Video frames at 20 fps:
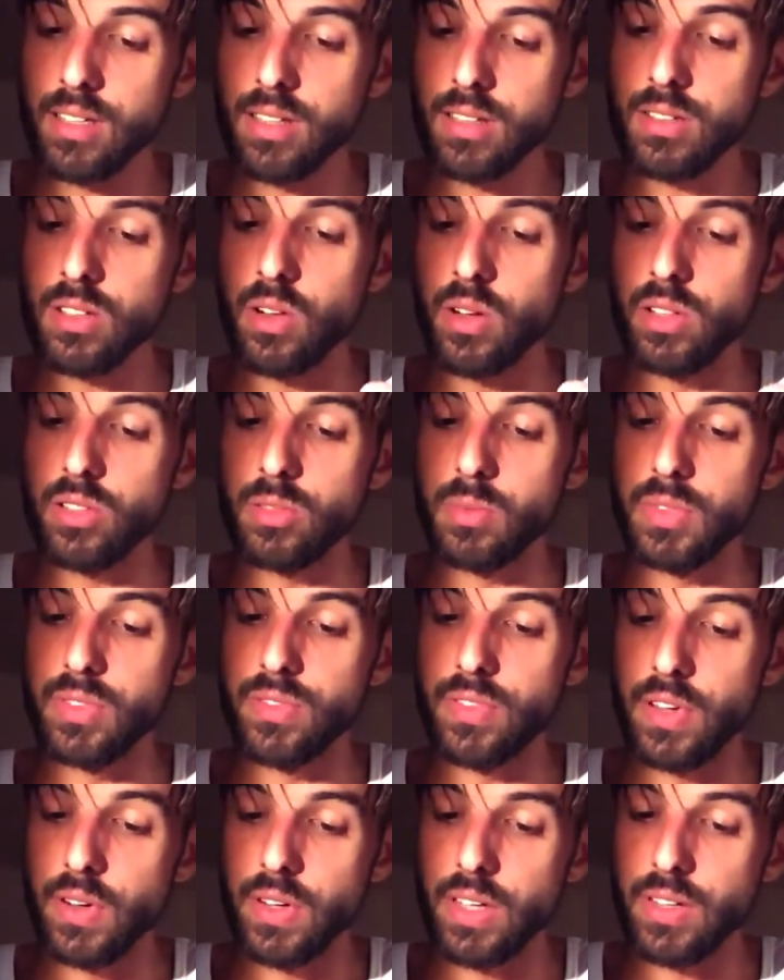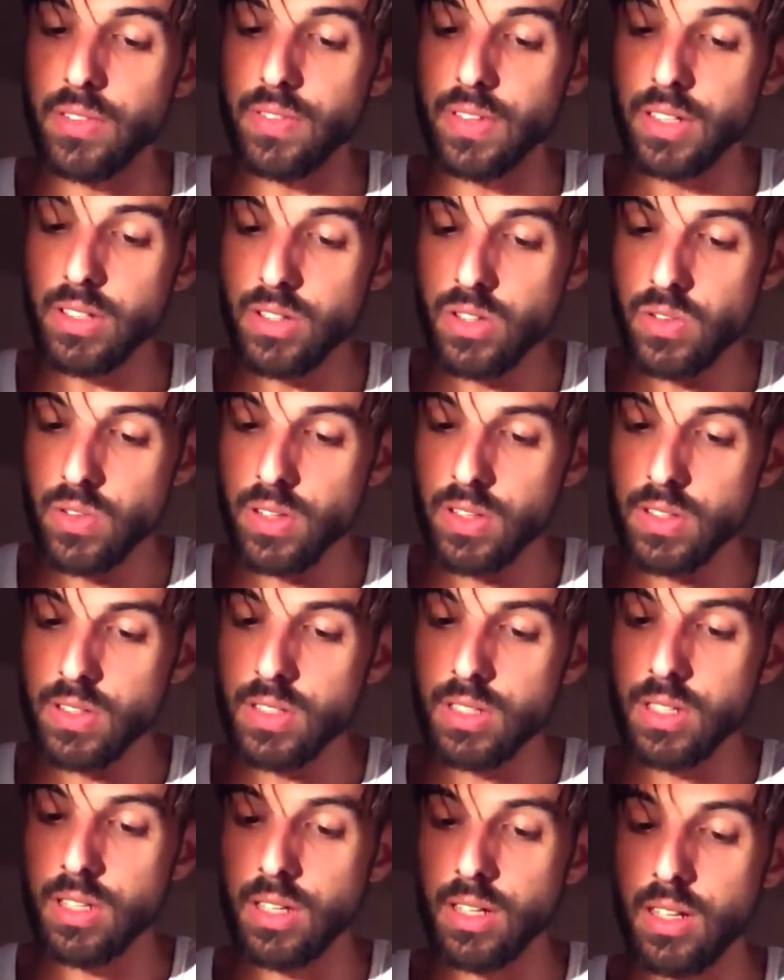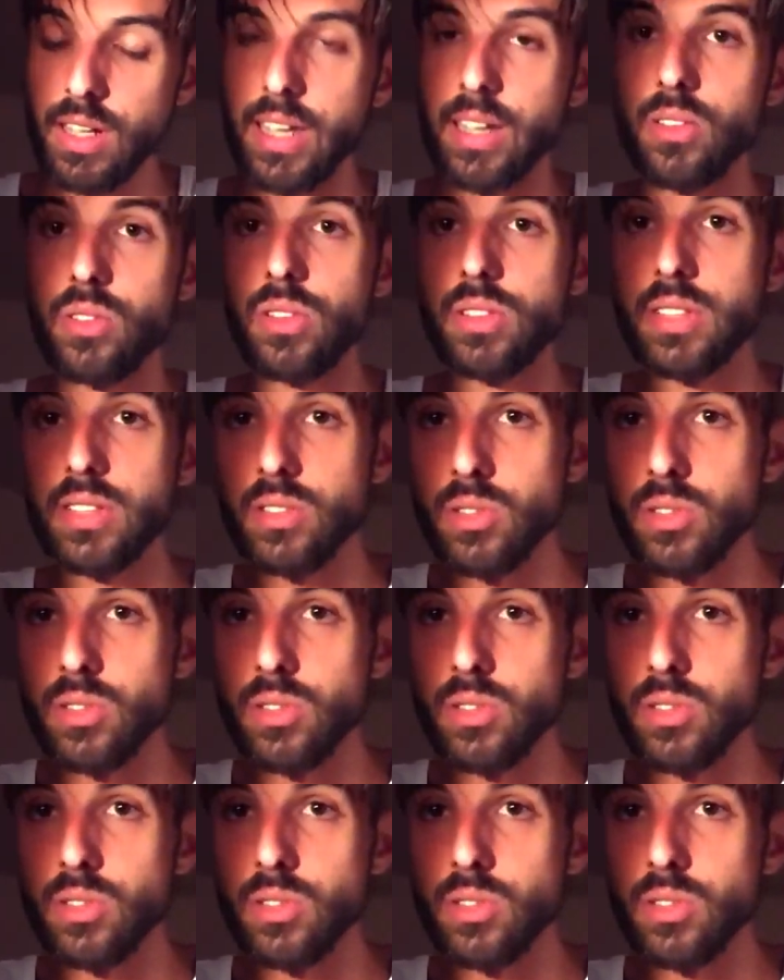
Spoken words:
It's going to be very adventurous. Like, look, these